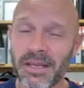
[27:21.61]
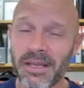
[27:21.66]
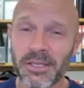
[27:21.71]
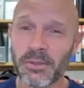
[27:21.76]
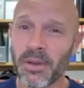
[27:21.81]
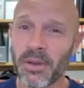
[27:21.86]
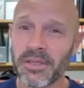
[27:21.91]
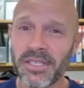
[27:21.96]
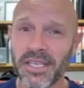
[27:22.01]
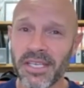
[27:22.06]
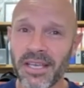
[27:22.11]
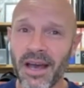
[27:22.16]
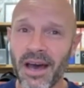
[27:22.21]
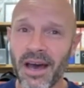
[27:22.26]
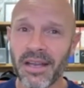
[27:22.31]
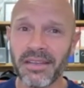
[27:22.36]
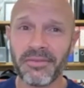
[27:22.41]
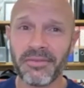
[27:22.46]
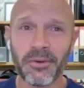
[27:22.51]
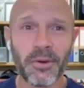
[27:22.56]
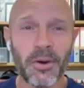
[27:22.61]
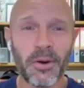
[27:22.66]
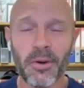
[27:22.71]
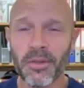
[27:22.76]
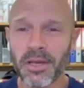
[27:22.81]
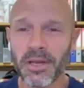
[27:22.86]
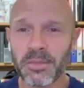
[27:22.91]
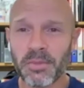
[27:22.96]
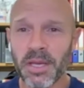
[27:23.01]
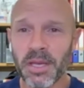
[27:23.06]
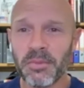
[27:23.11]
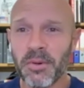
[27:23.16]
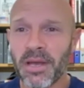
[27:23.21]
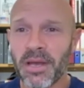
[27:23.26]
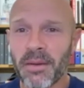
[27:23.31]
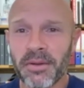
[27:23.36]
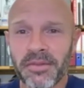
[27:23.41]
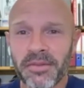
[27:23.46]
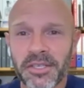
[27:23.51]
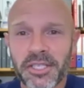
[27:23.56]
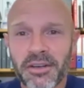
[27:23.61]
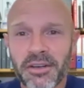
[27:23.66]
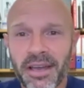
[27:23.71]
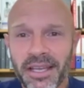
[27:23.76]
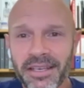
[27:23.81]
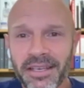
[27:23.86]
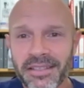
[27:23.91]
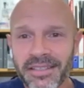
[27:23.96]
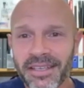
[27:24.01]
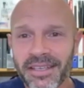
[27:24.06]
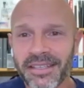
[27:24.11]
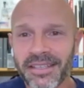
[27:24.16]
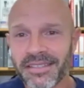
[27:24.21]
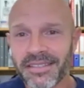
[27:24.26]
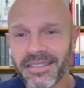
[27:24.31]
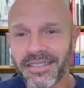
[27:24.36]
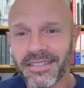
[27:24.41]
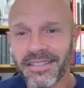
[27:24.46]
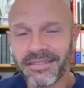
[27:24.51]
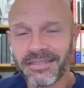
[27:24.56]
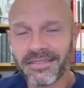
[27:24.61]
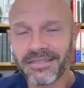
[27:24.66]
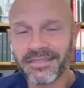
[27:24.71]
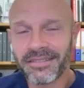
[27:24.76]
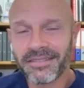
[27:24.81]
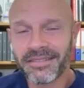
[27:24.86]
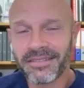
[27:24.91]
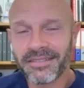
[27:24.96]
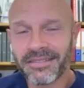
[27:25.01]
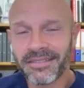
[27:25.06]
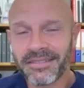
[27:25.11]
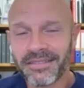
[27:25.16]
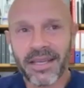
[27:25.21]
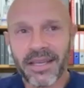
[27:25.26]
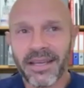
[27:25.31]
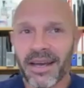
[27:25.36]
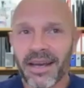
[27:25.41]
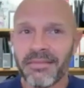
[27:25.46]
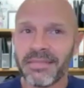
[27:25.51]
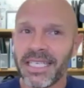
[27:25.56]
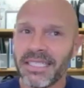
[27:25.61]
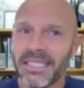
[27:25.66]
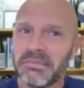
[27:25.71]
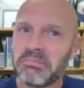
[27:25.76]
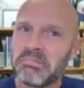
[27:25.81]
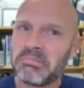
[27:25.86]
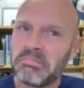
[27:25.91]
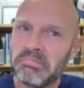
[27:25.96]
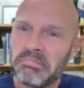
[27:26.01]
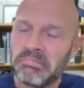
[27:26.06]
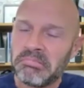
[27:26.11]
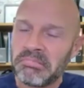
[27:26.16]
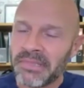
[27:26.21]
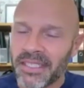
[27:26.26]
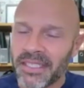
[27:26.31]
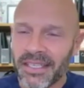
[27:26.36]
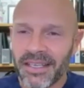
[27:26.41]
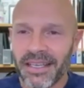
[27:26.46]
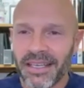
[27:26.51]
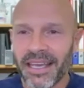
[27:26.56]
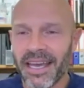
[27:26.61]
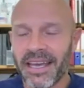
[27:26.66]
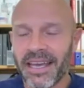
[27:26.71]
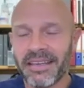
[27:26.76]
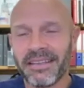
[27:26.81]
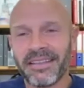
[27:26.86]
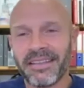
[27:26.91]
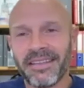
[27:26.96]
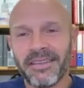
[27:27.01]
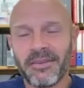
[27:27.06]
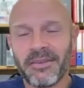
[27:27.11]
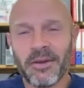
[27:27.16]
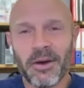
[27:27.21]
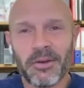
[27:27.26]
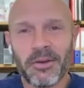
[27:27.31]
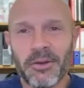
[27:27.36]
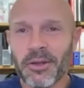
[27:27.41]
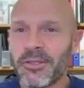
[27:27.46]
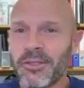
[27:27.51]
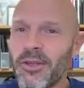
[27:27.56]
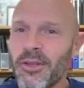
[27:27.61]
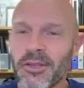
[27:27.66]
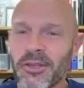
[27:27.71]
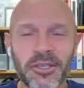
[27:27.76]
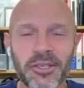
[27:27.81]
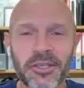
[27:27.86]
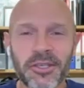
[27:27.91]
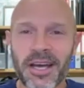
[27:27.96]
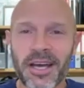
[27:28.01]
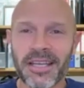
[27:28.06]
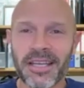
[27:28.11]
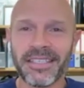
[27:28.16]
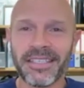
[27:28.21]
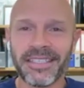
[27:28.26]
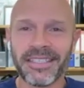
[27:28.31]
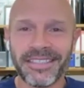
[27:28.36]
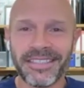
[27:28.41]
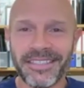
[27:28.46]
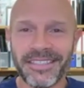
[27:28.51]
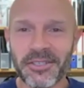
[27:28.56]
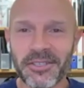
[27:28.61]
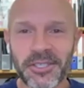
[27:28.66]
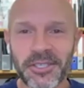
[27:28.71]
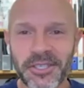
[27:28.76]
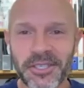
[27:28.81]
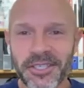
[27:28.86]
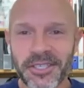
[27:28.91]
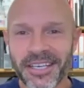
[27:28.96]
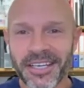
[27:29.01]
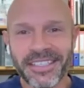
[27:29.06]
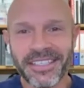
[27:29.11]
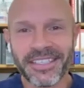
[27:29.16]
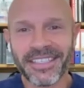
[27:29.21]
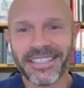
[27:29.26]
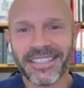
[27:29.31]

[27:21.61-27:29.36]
Swansea, Cardiff. All those people coming on the train into Wembley. I mean, yeah, not a good idea. Not a good idea.